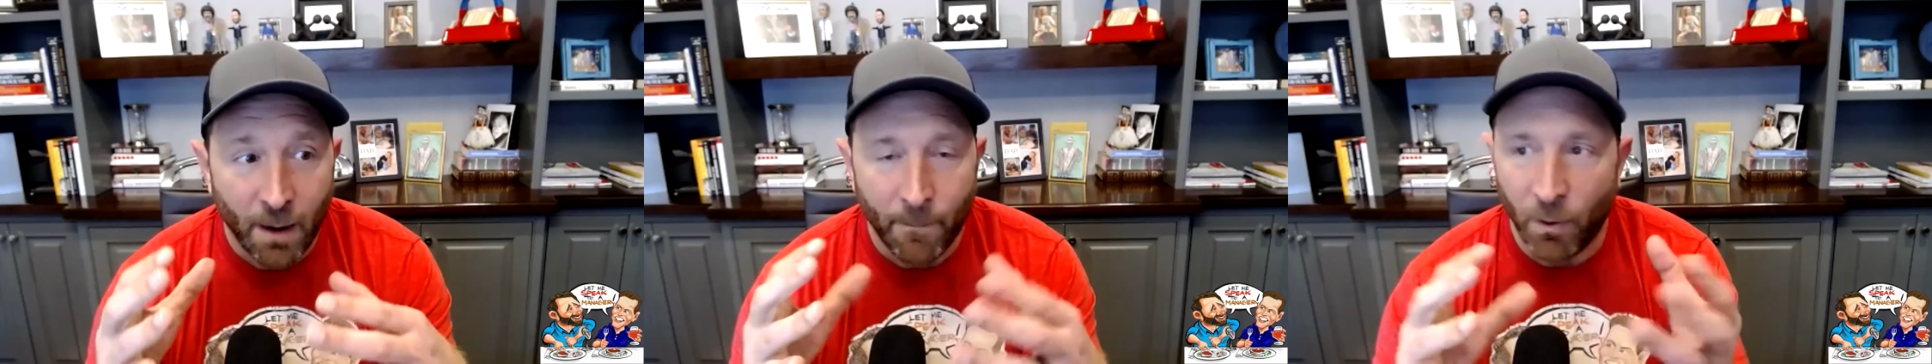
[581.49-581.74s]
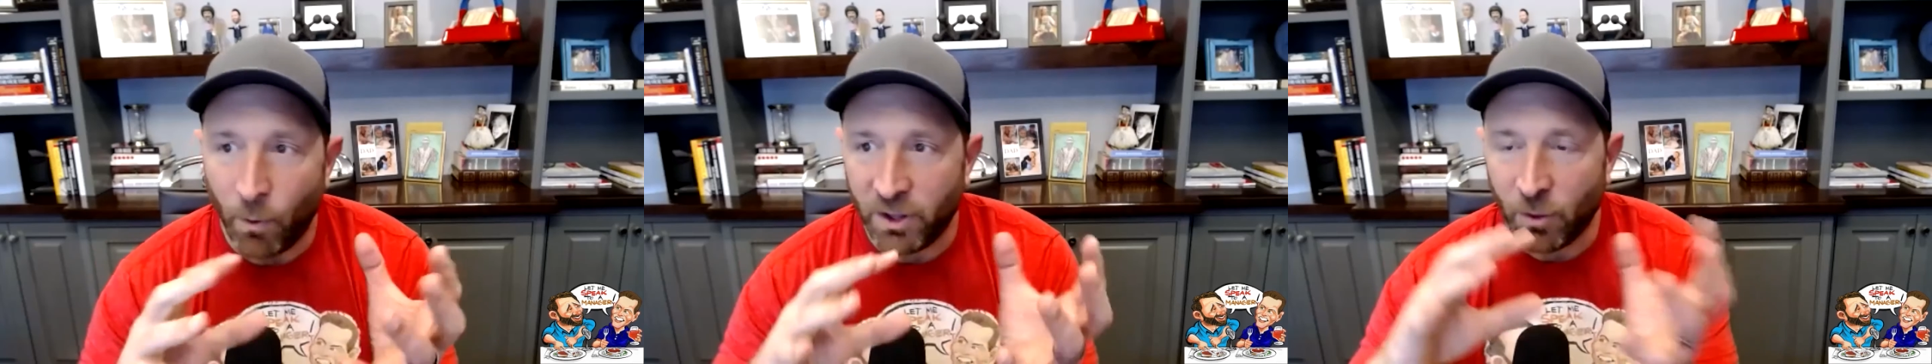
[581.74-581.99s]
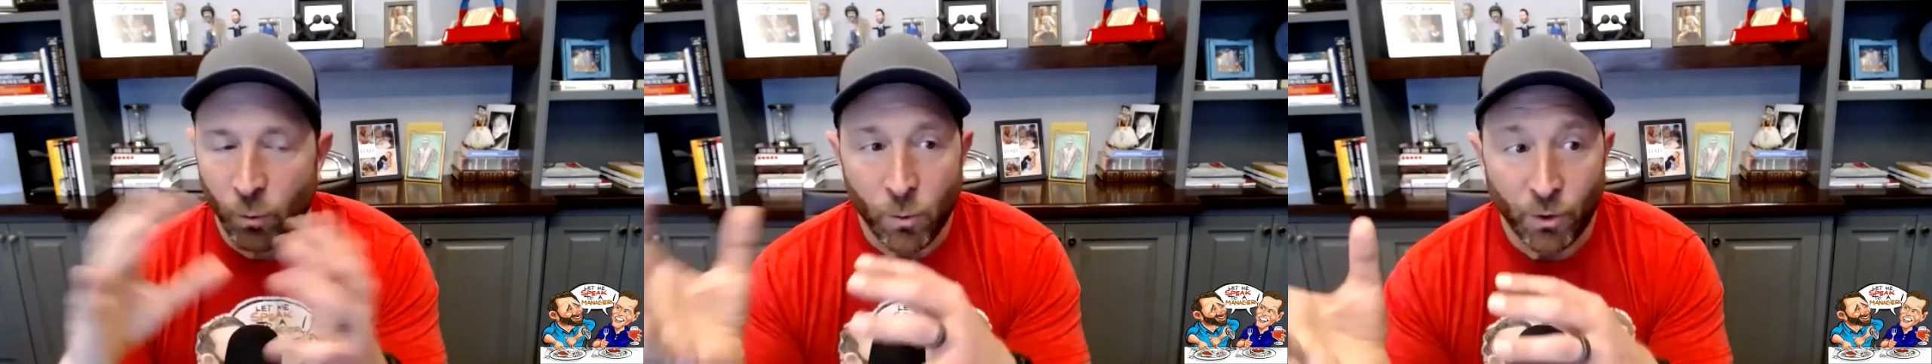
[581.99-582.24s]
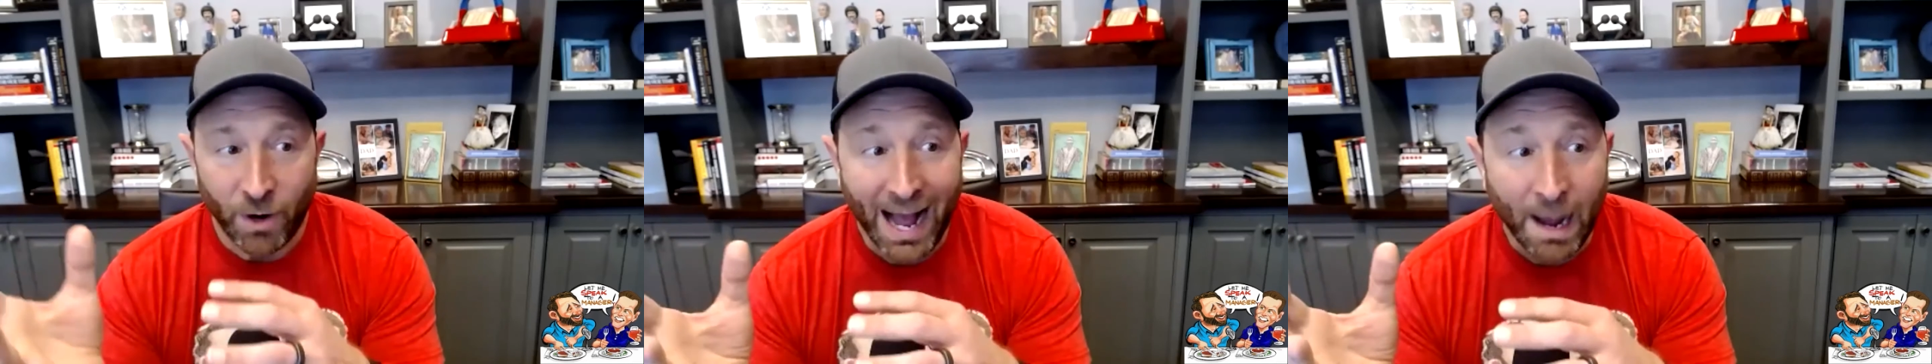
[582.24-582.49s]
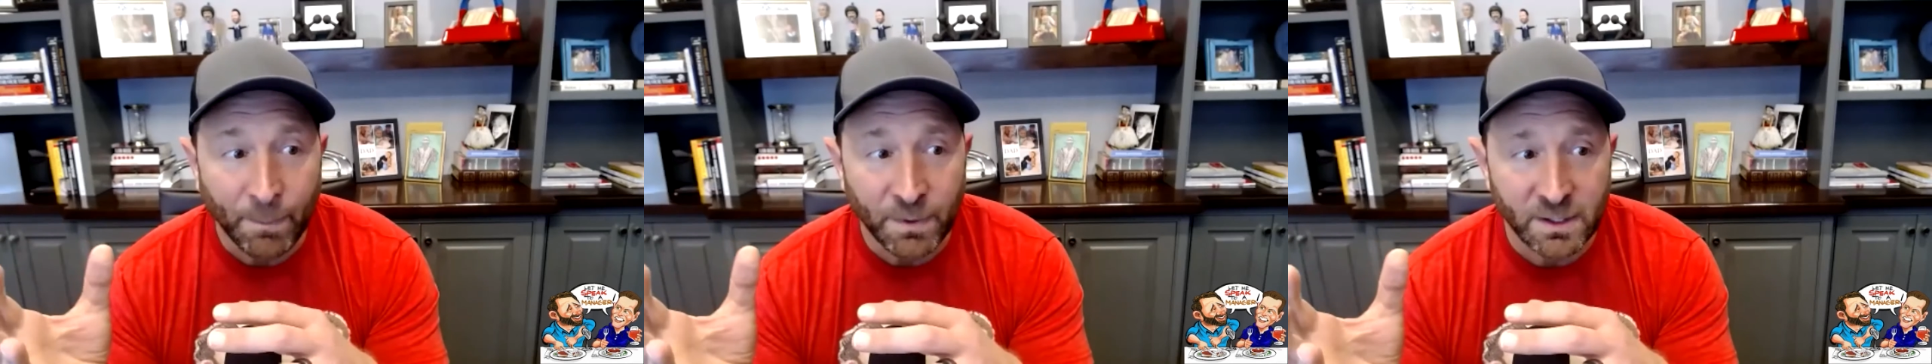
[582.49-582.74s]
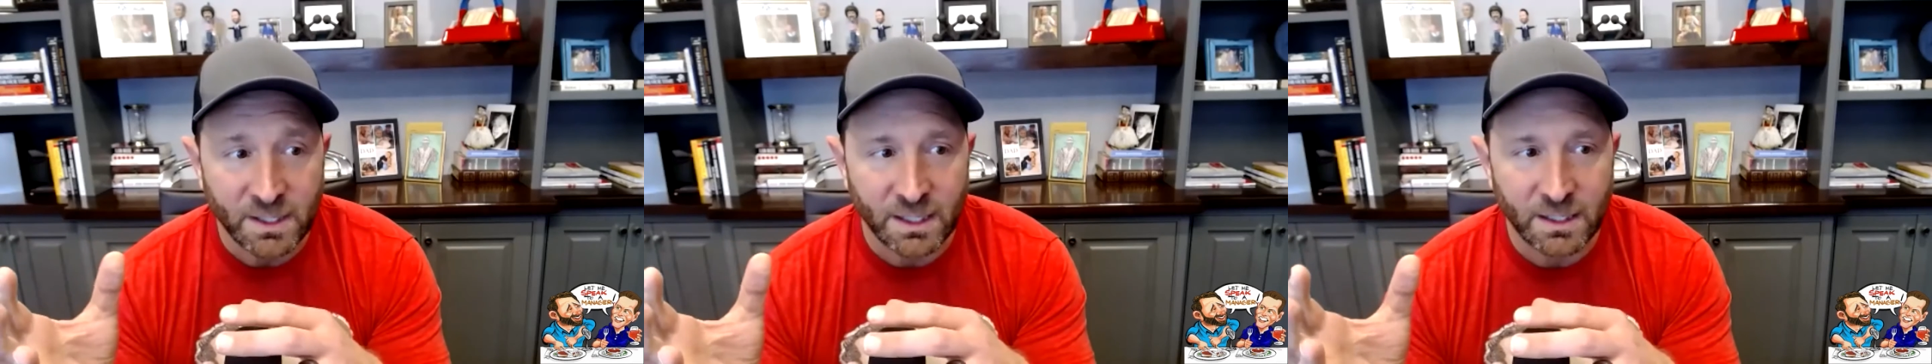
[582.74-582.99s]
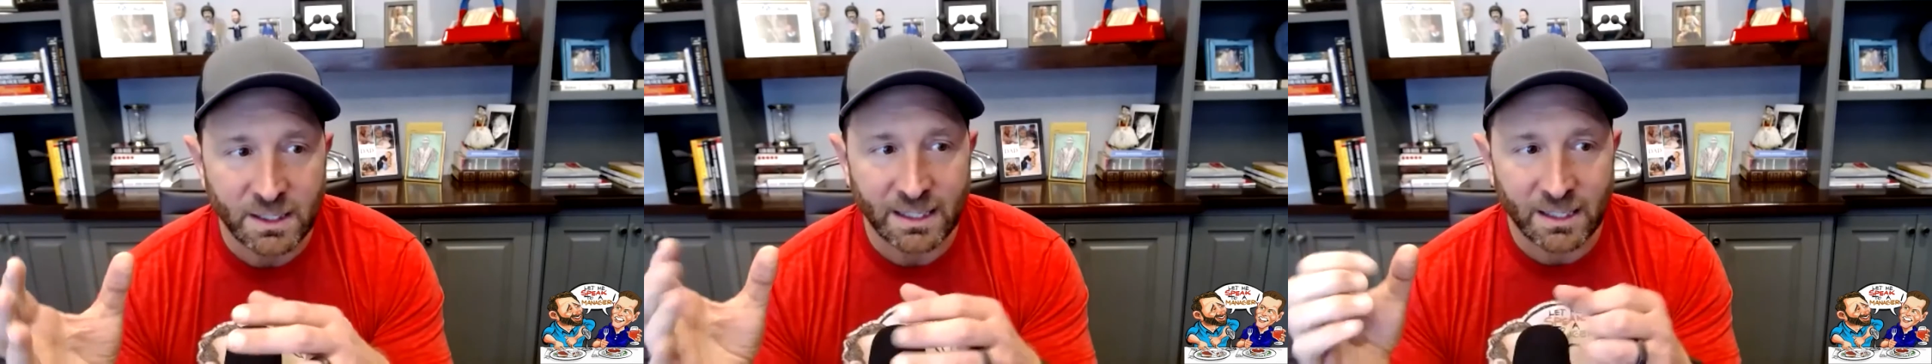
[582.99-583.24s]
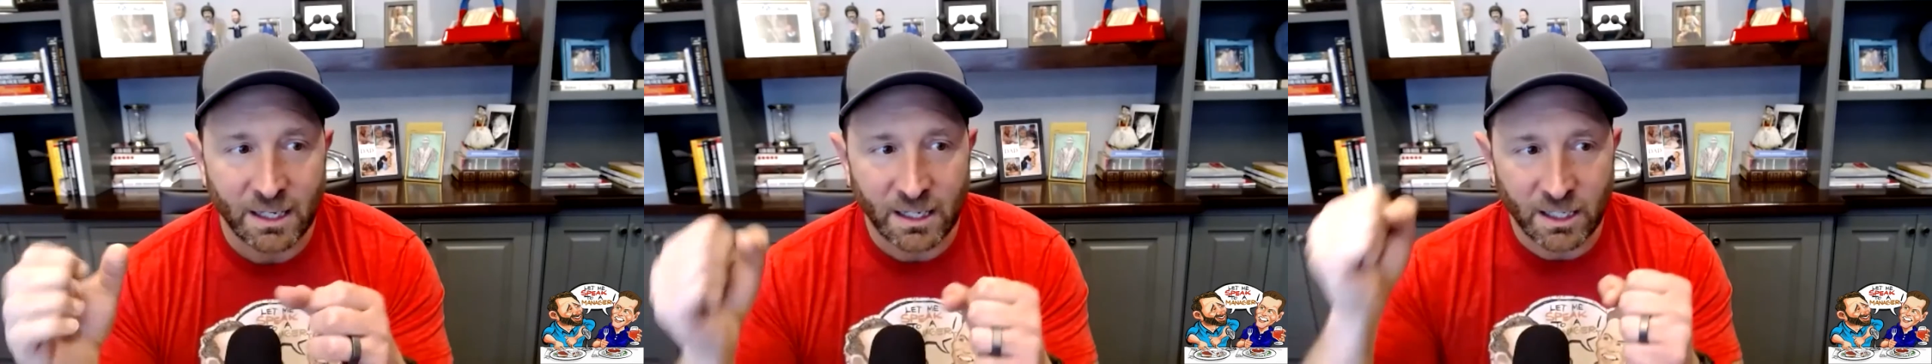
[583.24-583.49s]
But when the room where it happens is
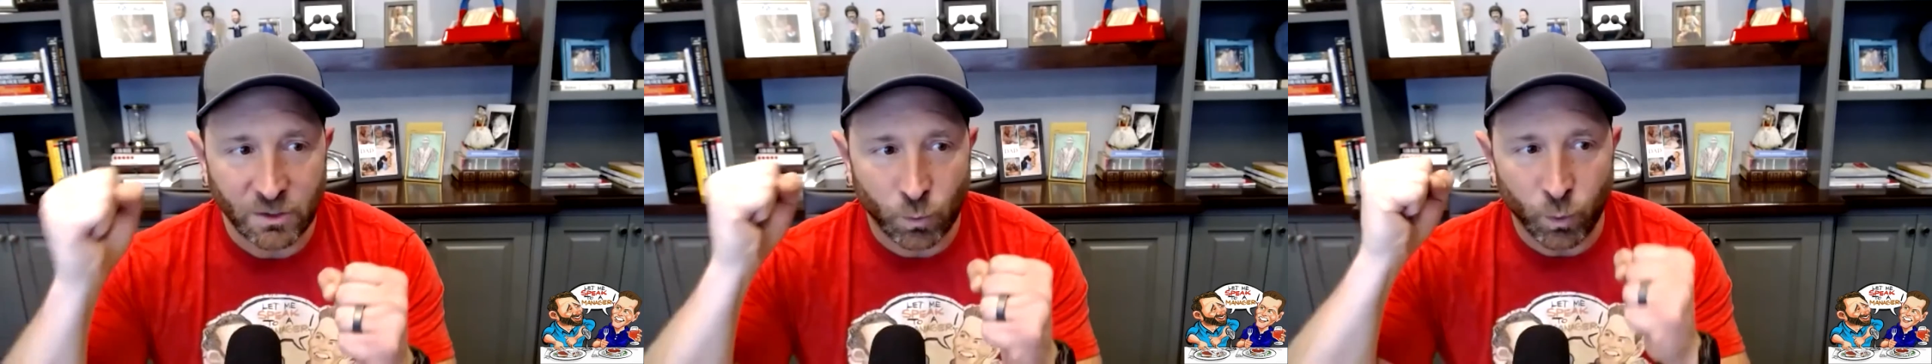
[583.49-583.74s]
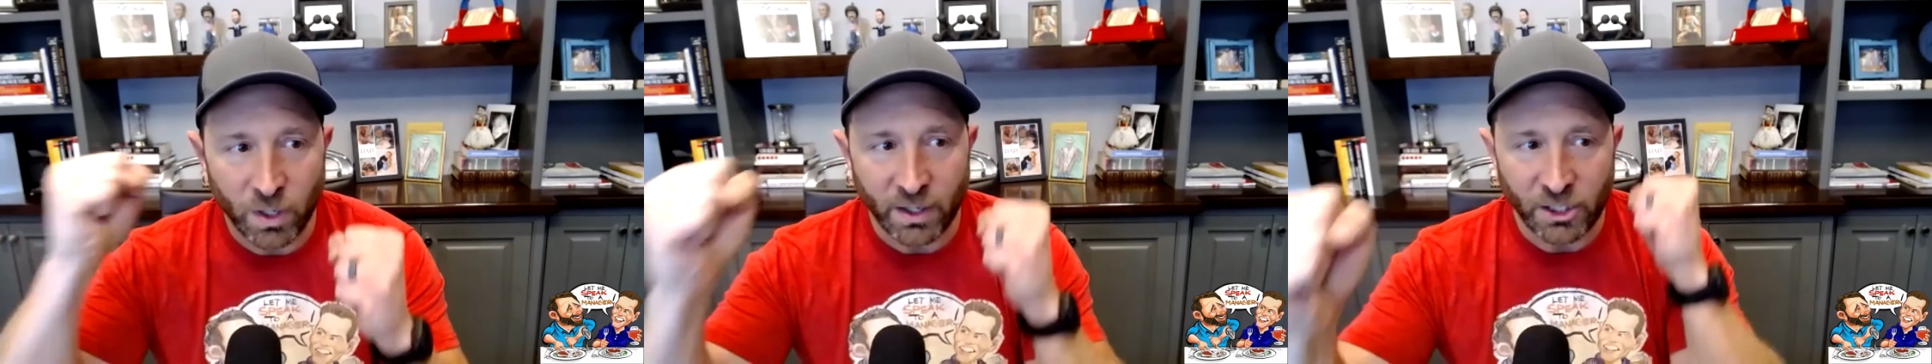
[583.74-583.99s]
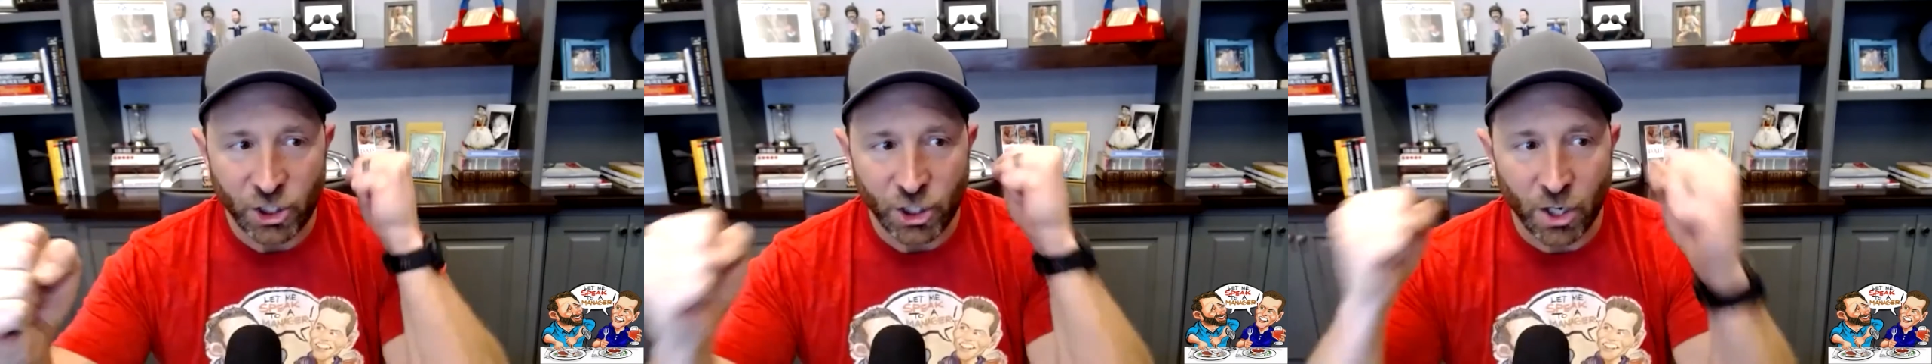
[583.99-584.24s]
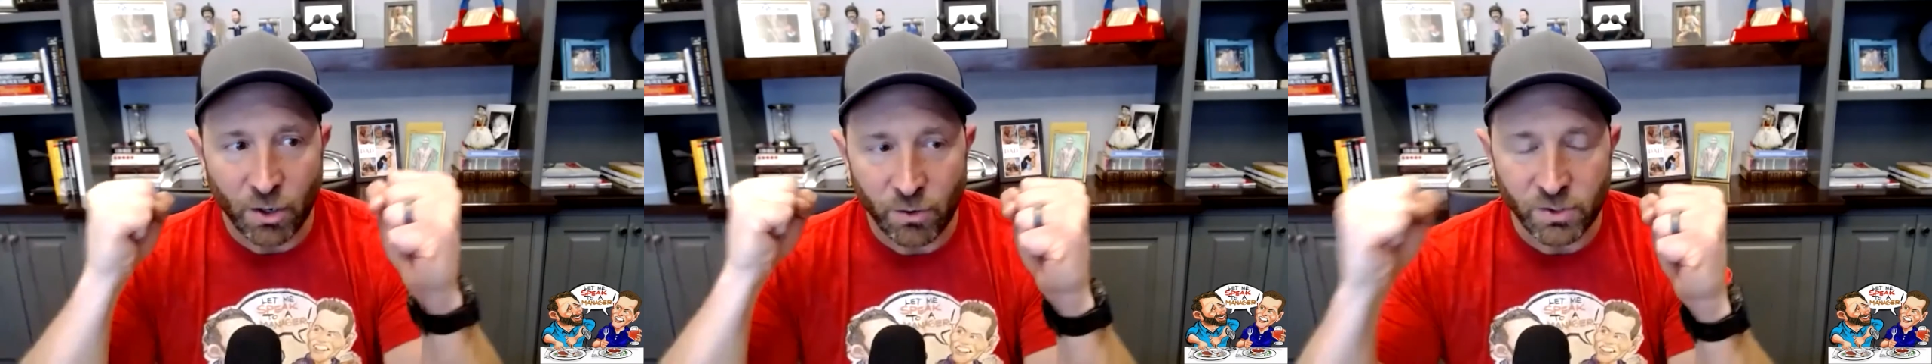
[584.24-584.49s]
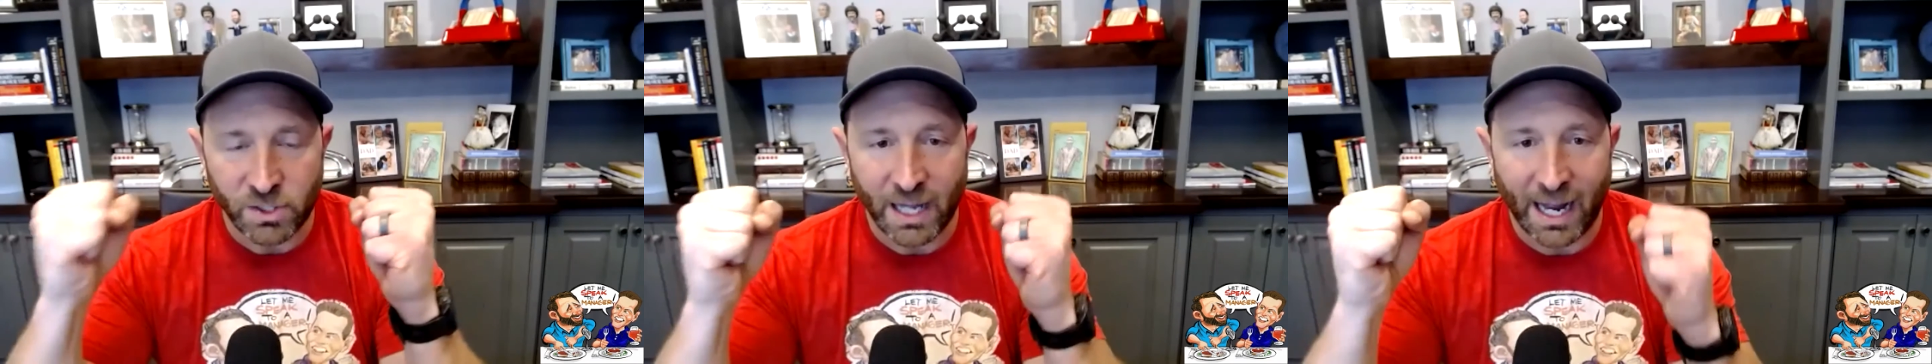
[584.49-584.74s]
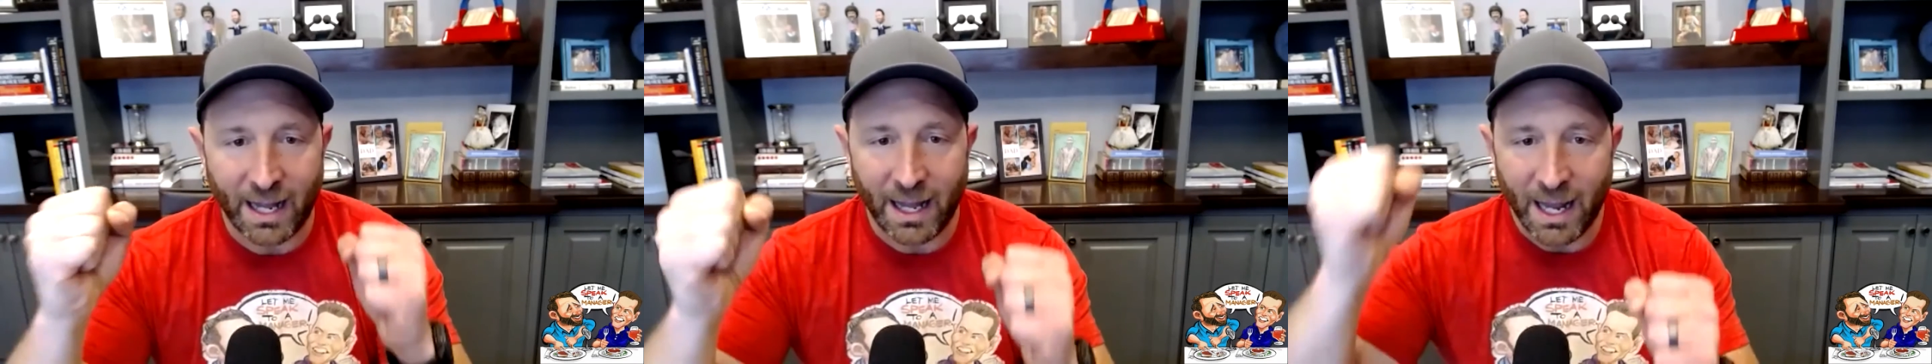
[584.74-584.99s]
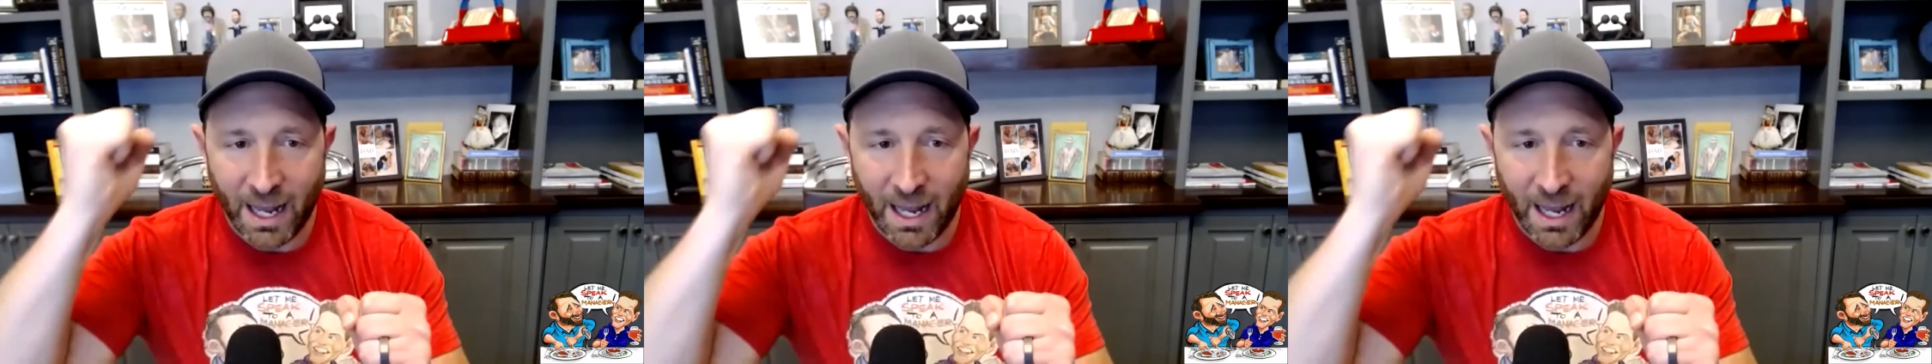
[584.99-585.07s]
it really shows that